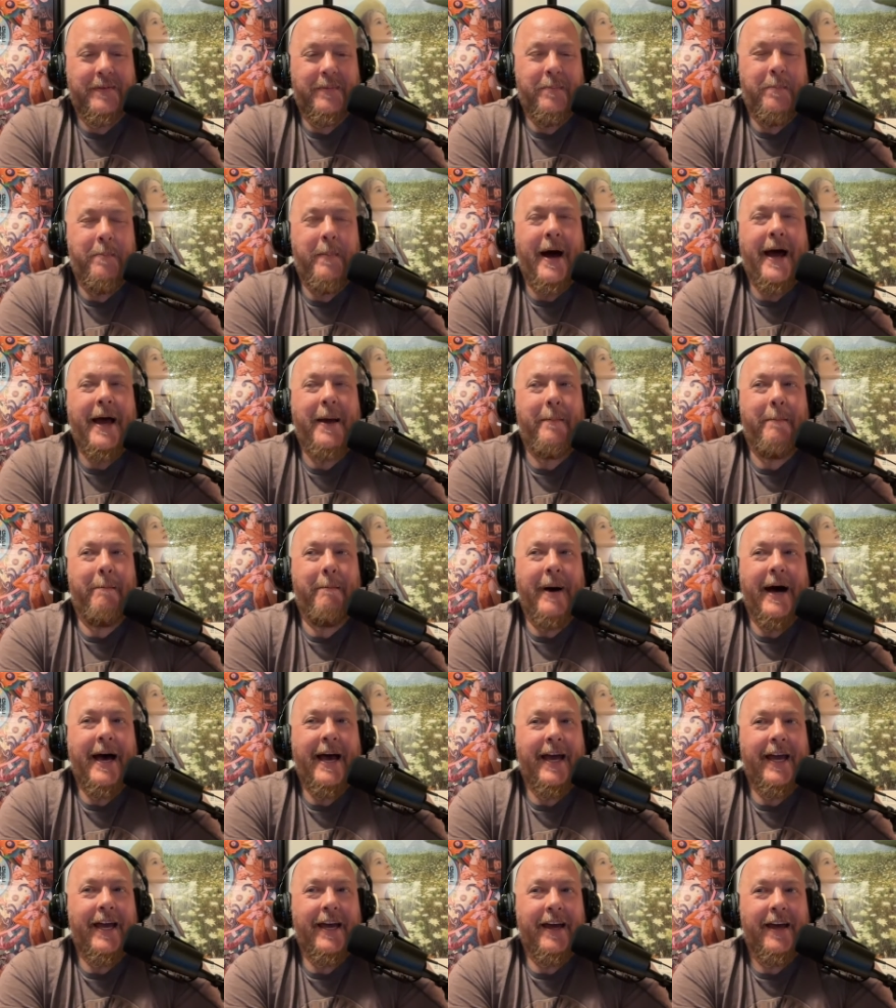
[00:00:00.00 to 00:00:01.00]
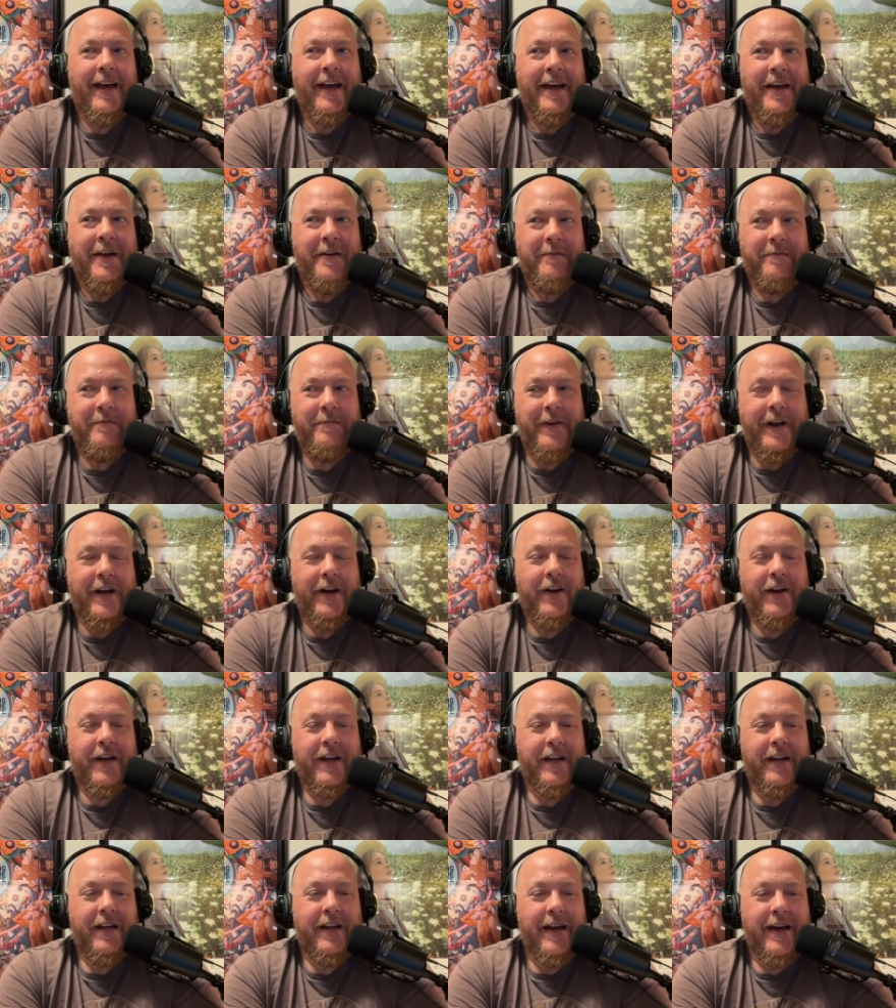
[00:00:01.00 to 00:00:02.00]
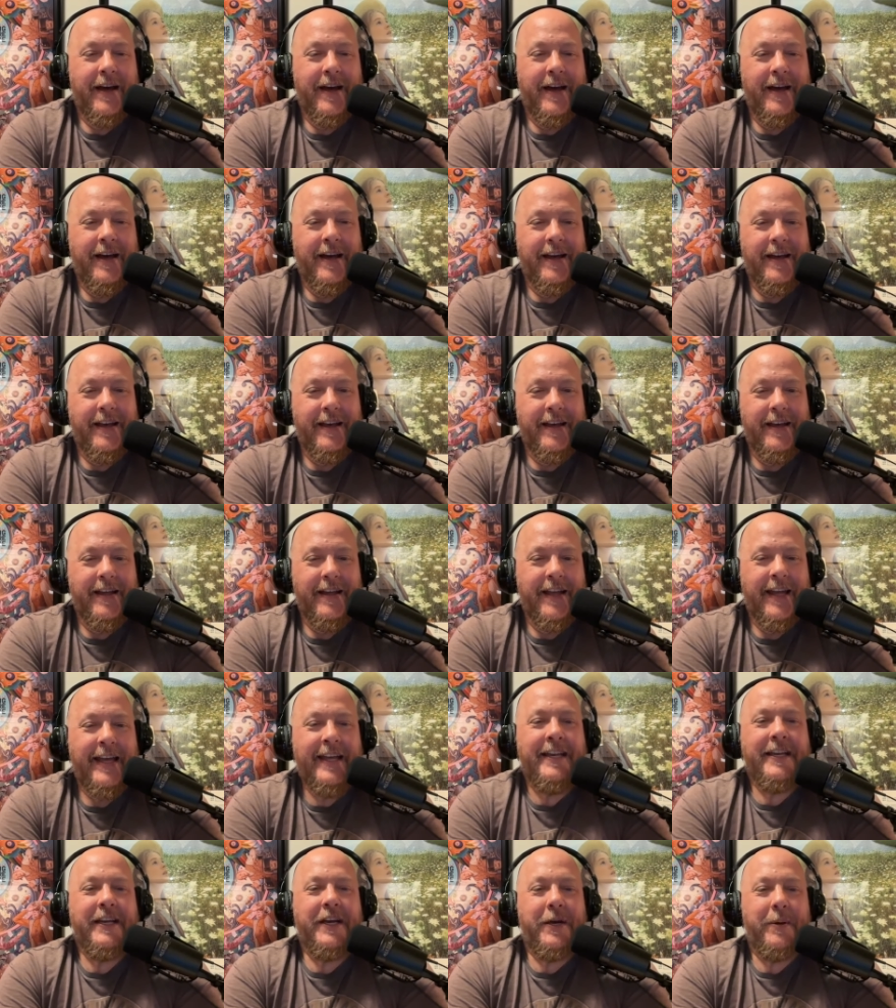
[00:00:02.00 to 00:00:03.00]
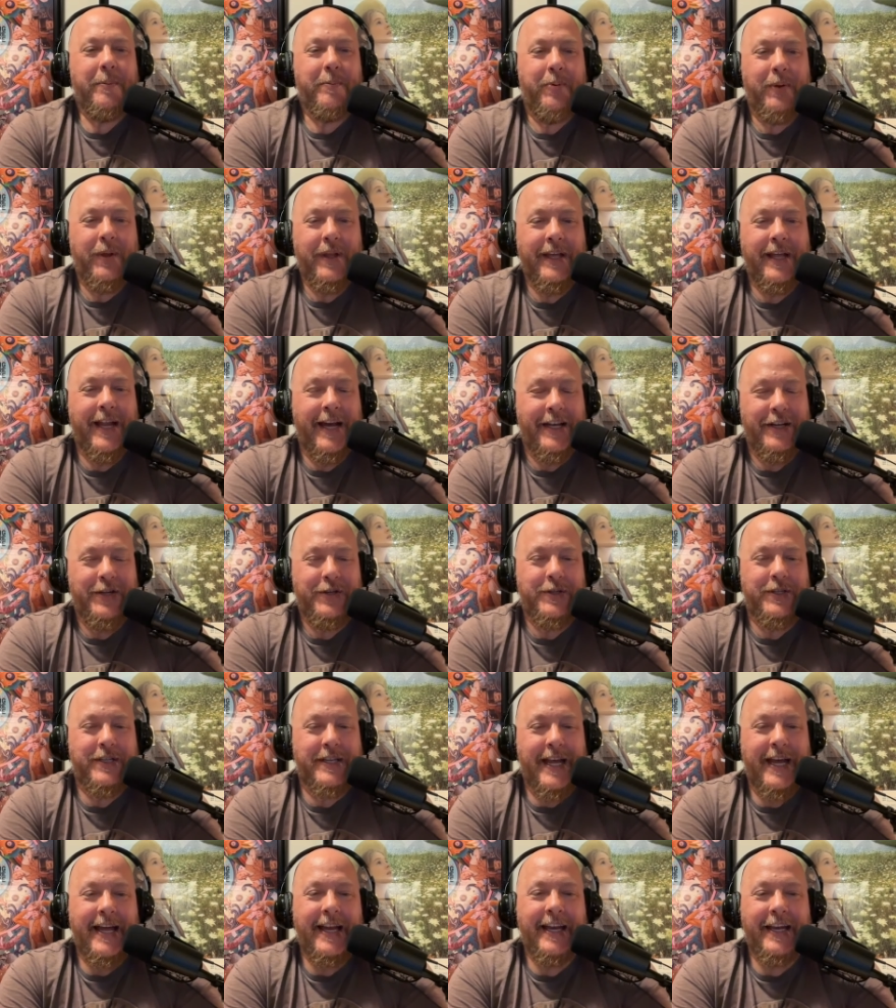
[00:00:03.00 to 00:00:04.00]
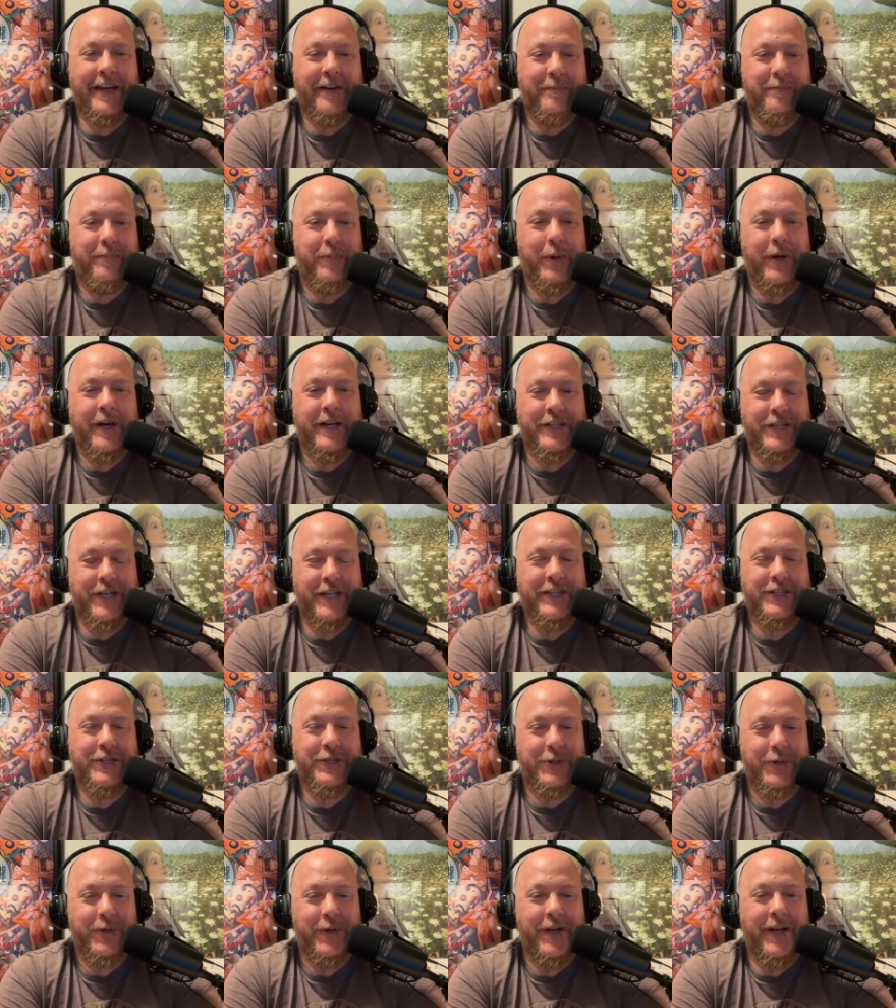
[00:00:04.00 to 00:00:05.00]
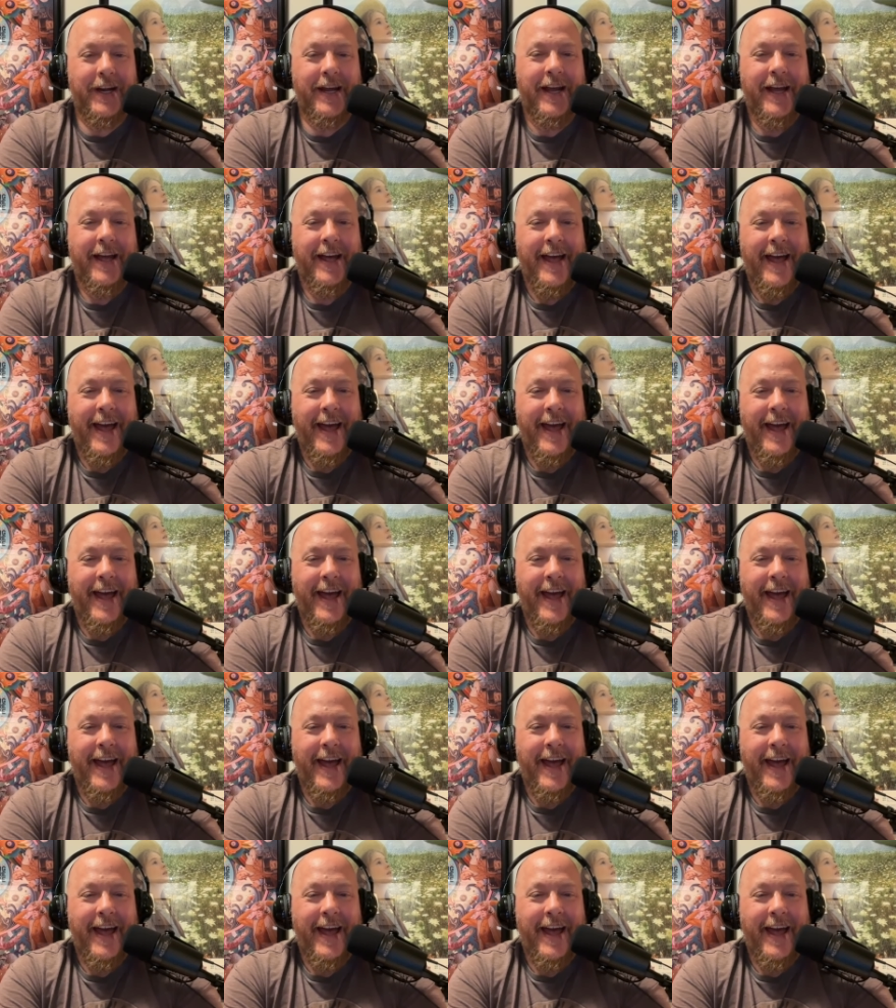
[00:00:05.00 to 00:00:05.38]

my my very uh, incomplete understanding of British history.